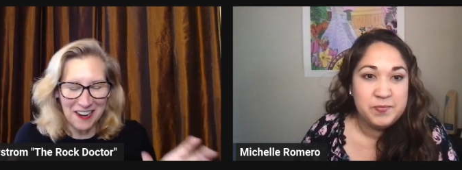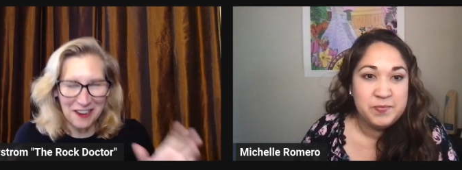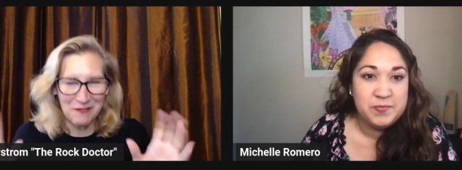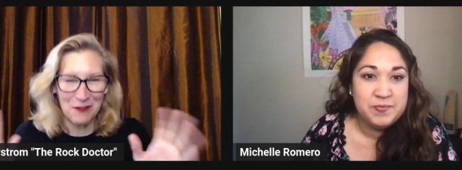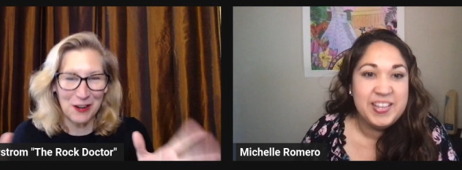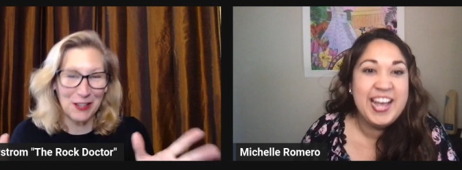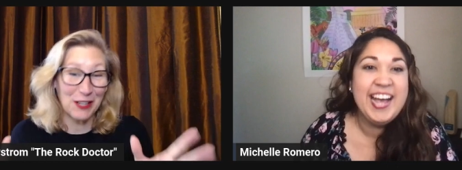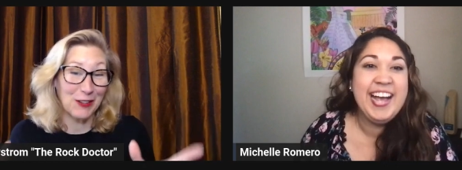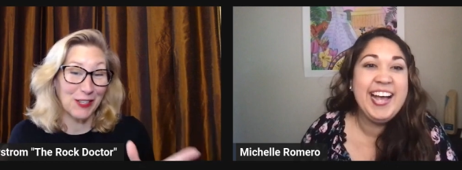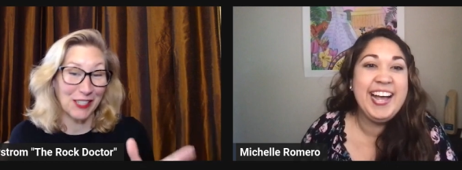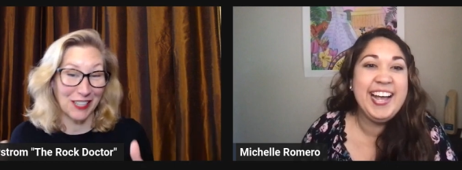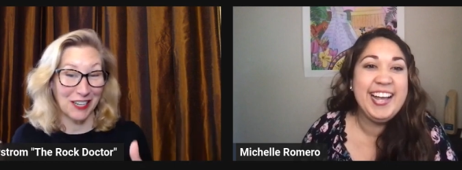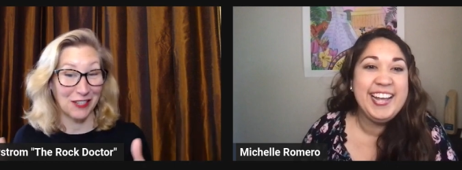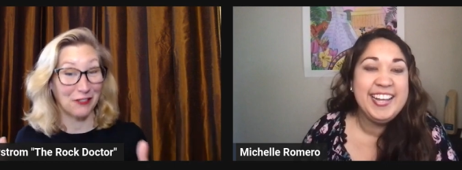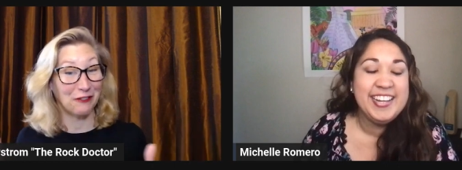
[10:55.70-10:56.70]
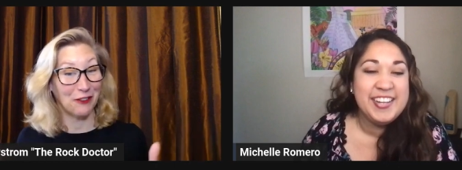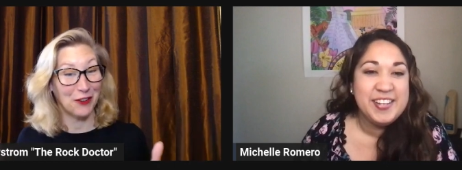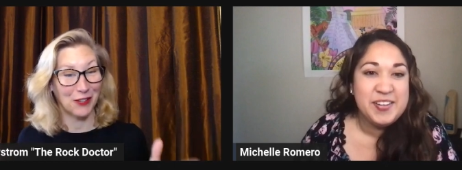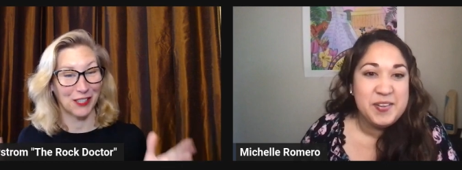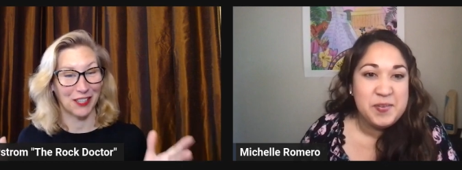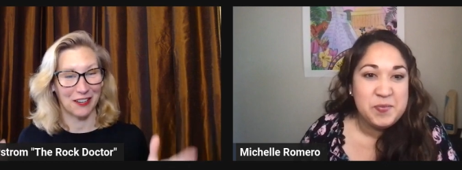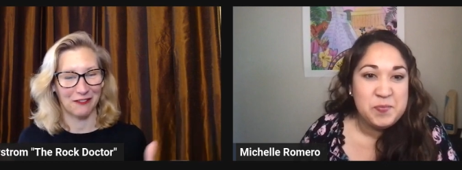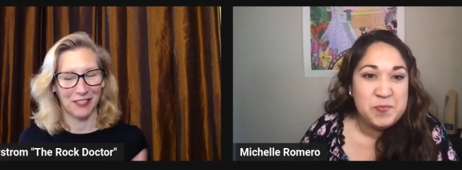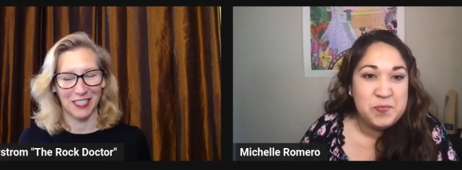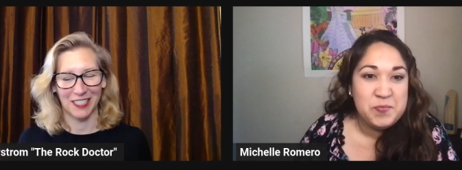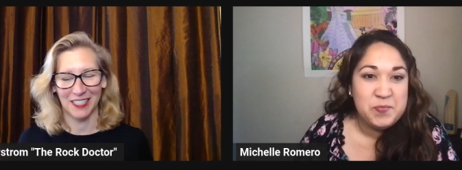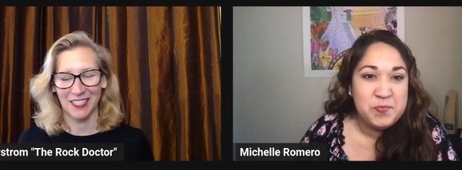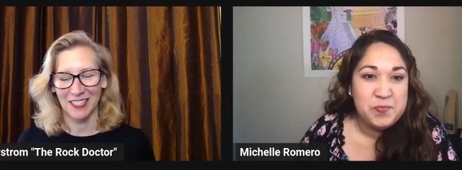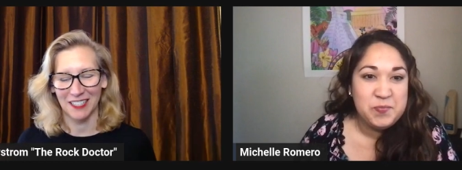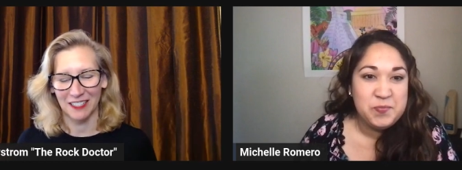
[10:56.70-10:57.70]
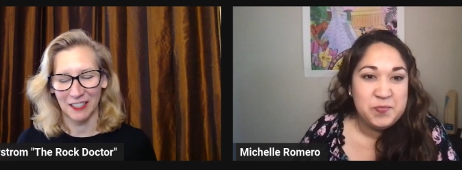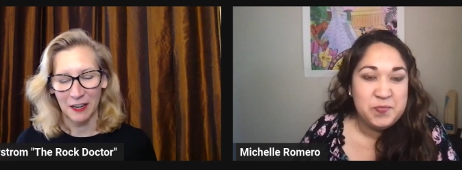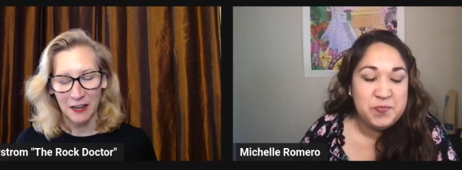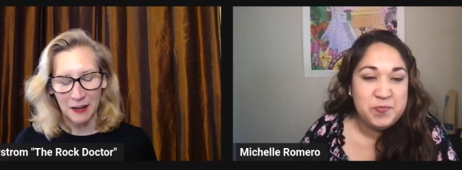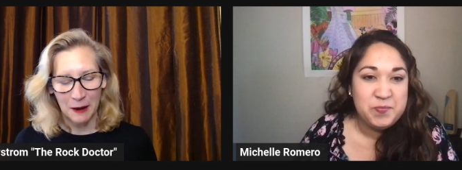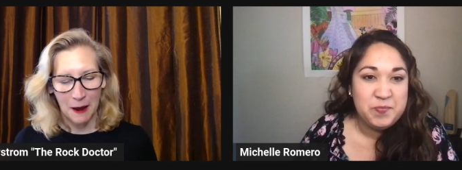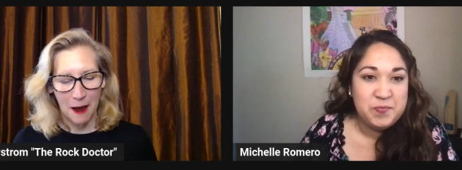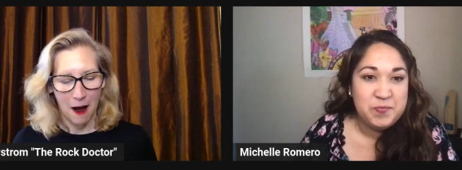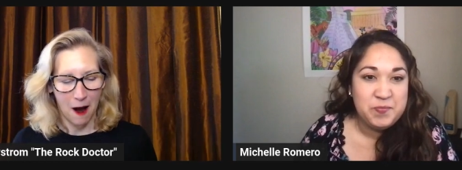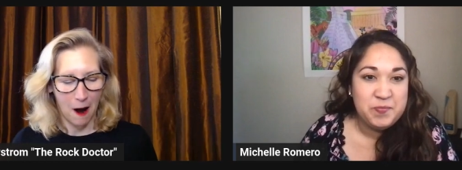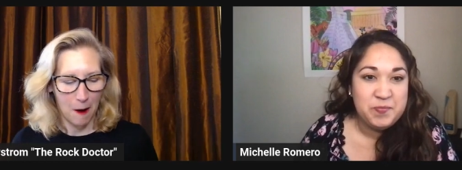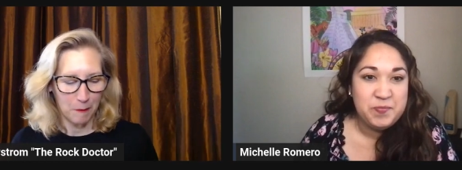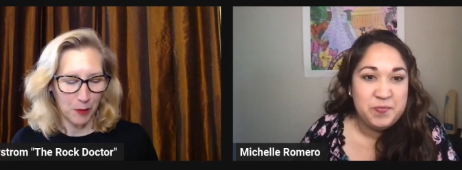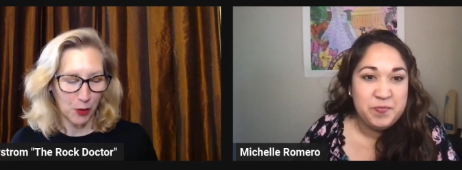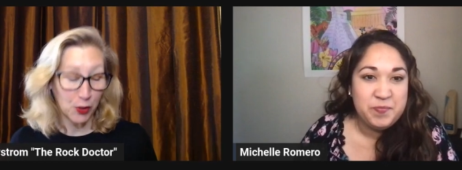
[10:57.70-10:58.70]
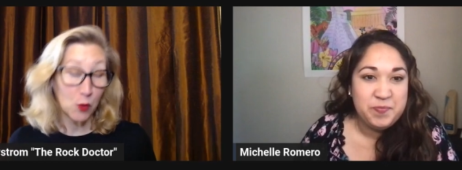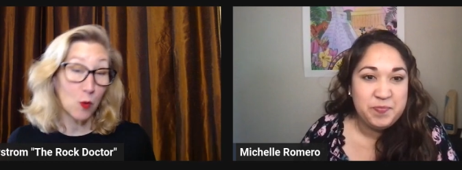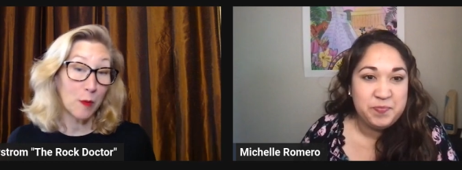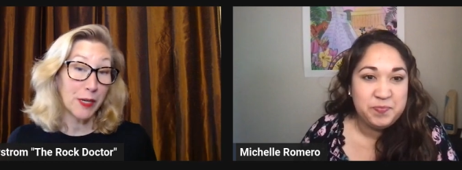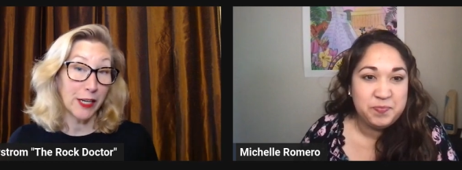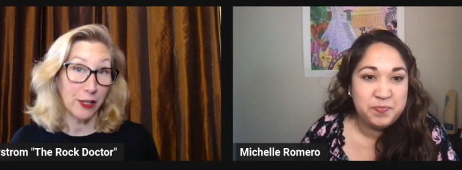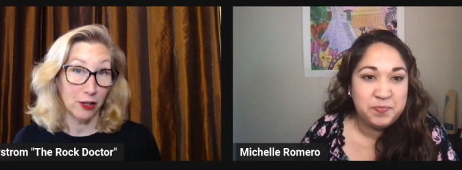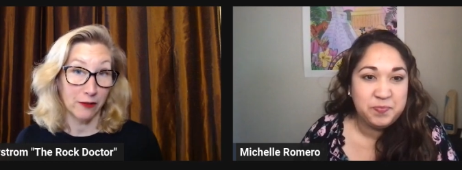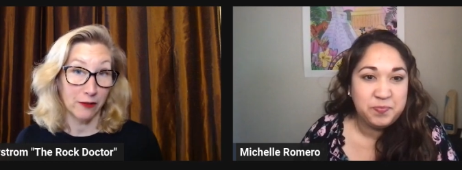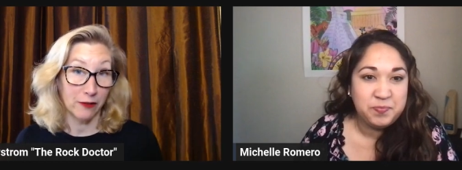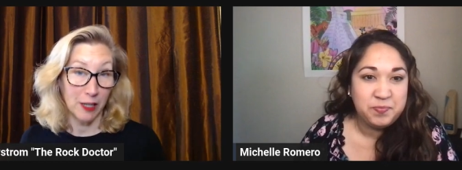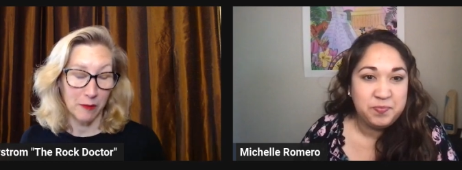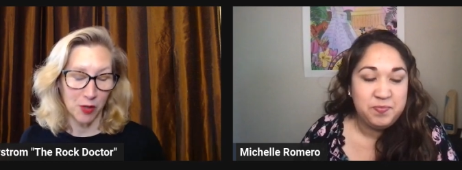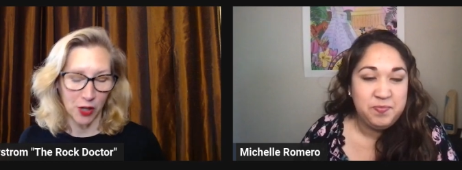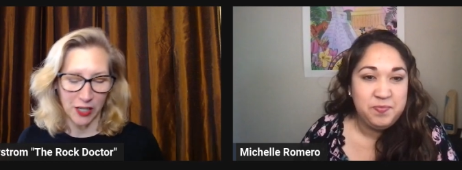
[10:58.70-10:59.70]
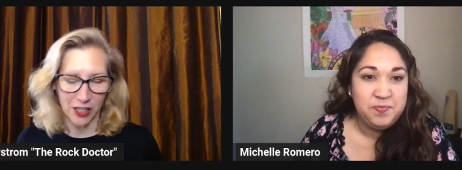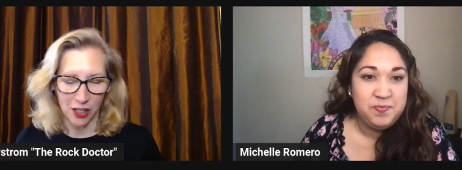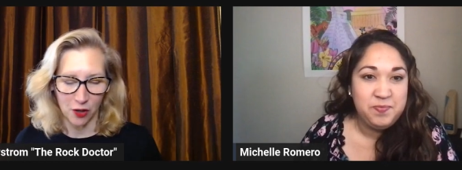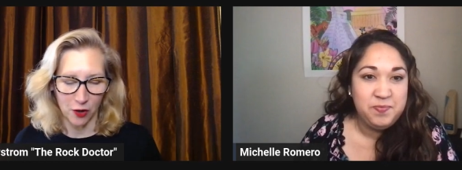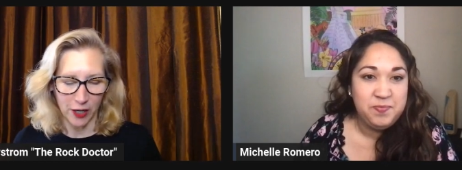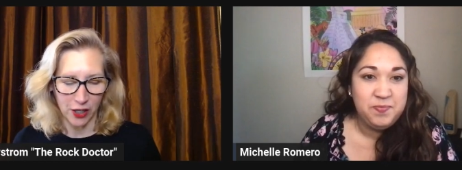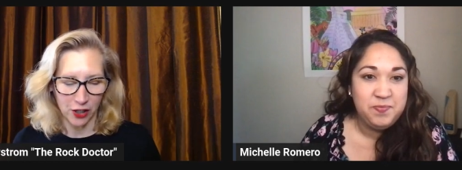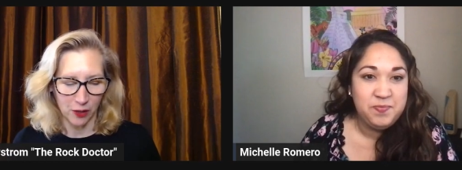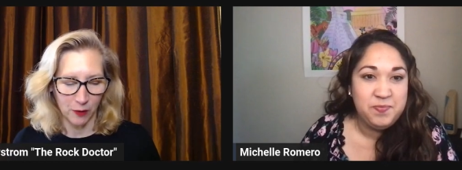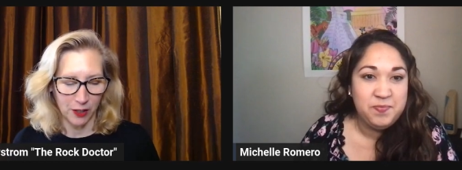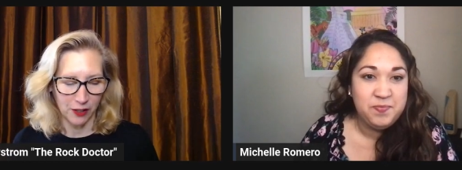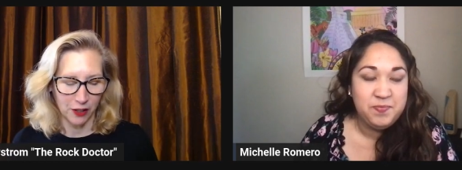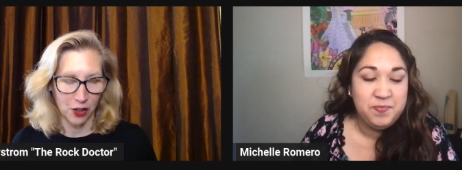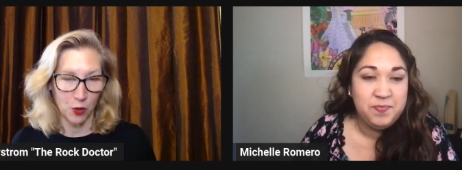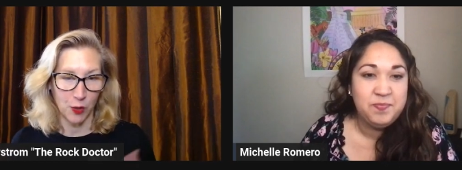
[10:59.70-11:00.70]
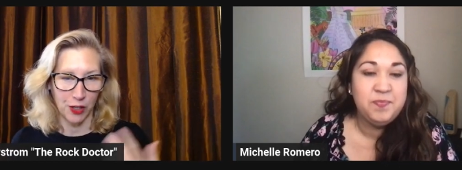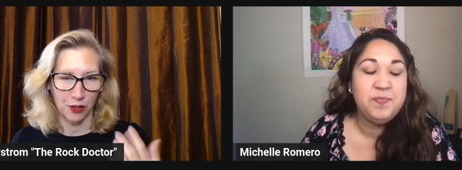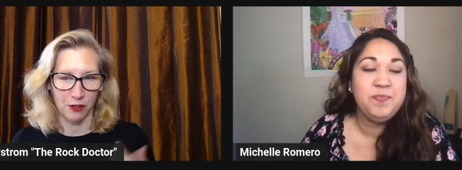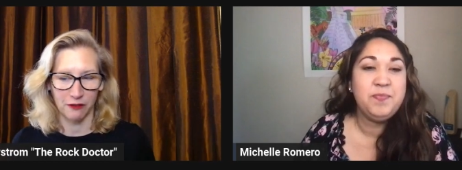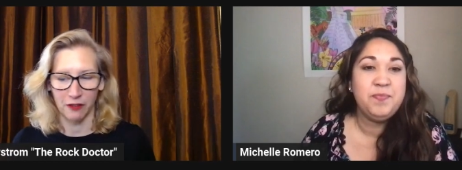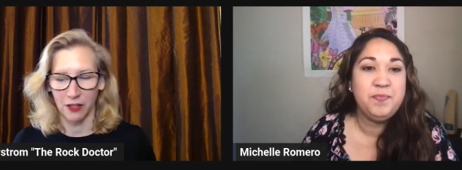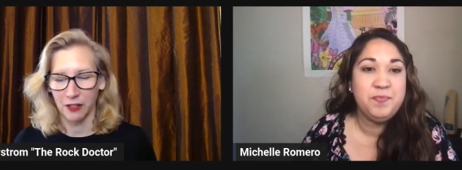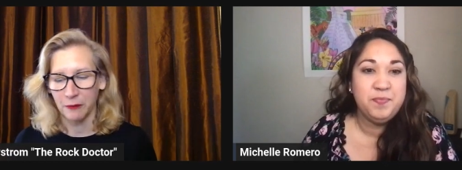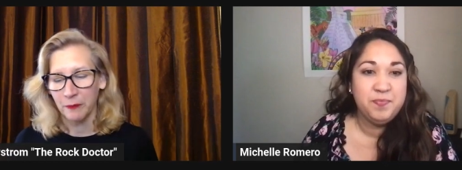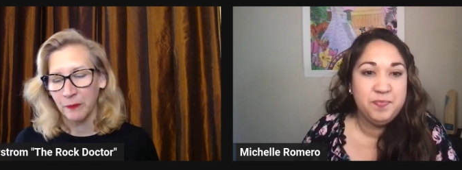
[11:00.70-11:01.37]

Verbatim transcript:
Speaker 1: and one of those is I do focus on VC. And um, there was a woman I interviewed named Tracy Gray. She runs the 22 Fund.